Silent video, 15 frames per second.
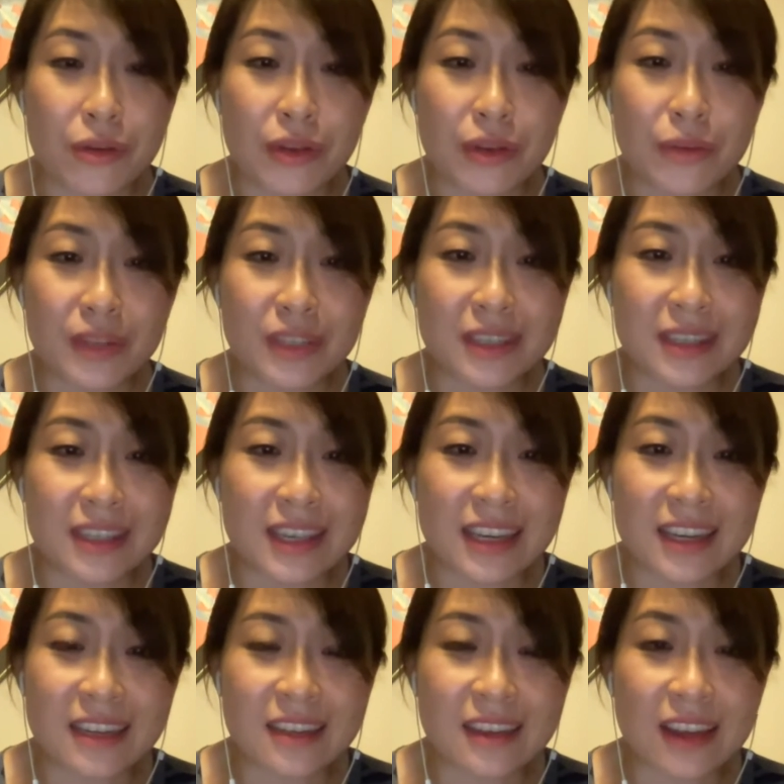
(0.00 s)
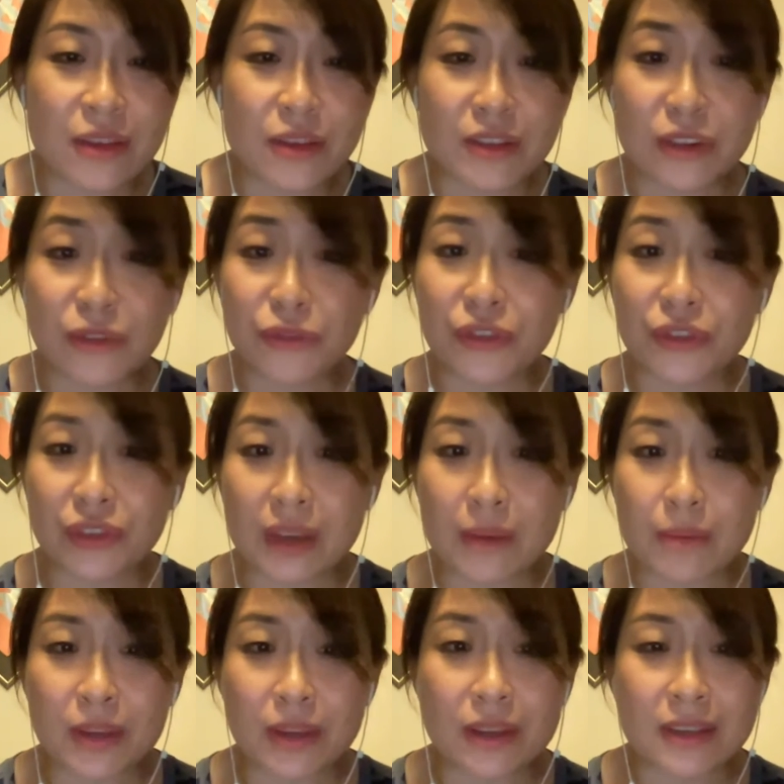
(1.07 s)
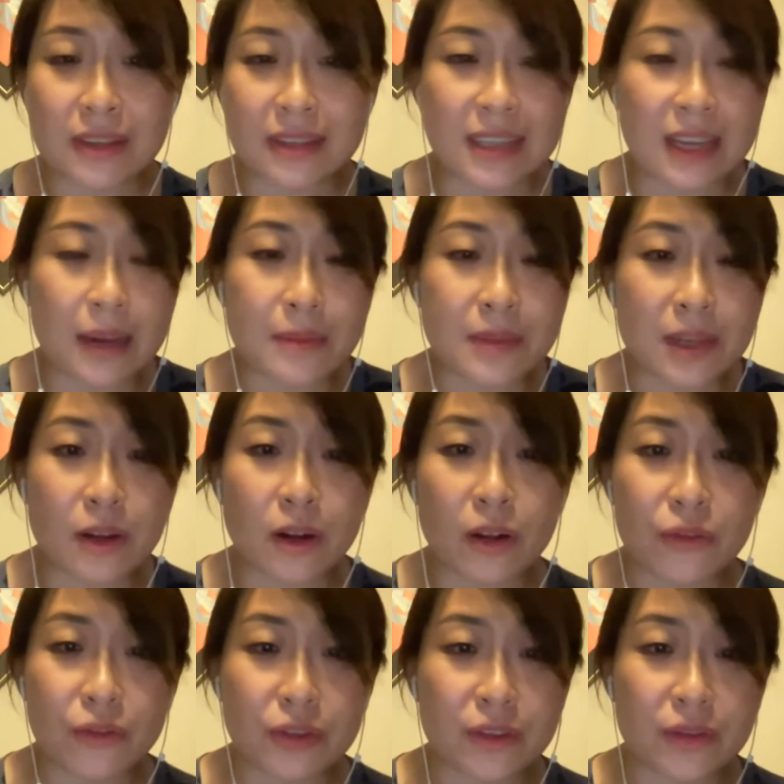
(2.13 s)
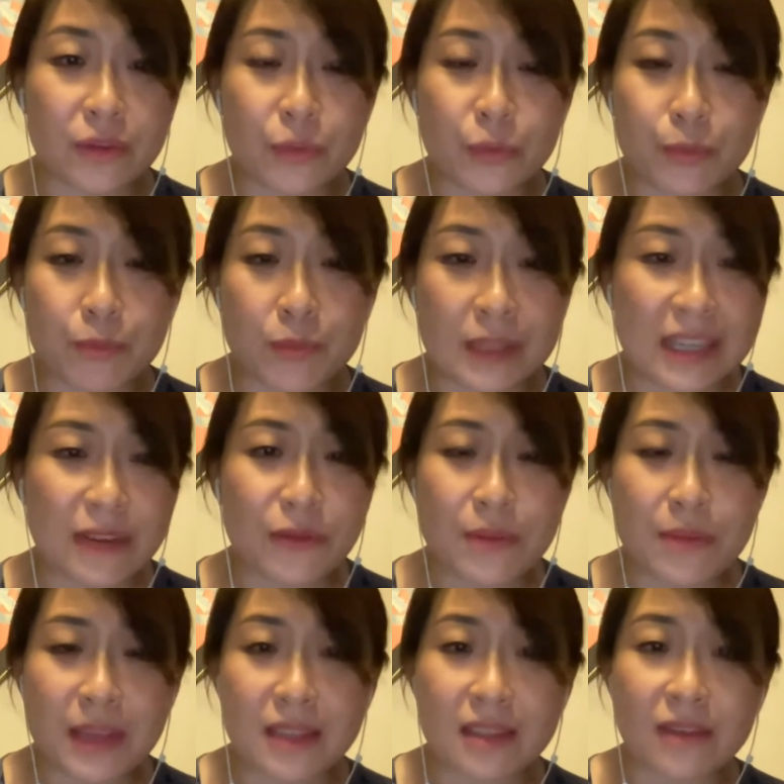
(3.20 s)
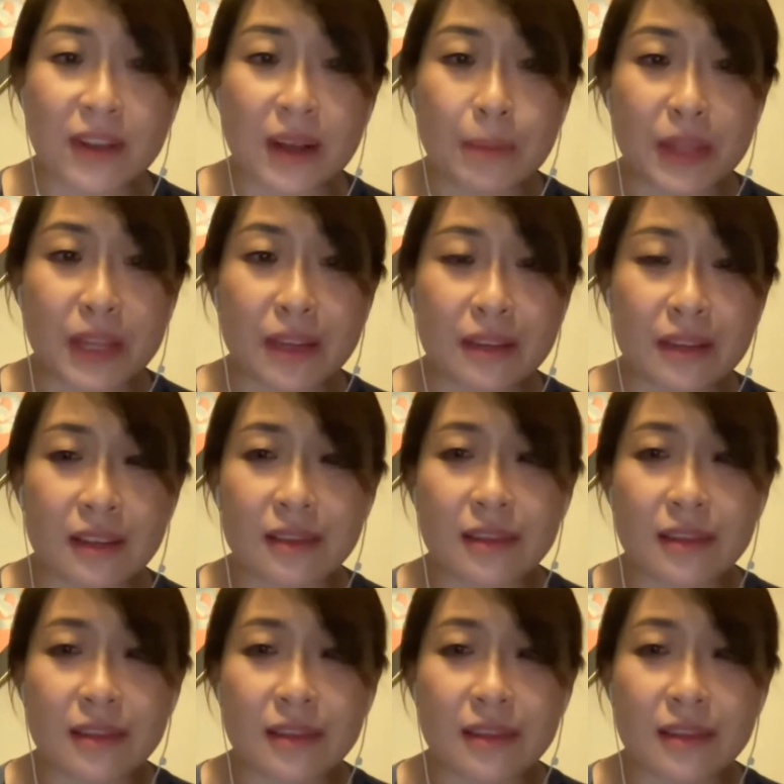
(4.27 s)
they were just getting together differently because the times had called for different means of coupling.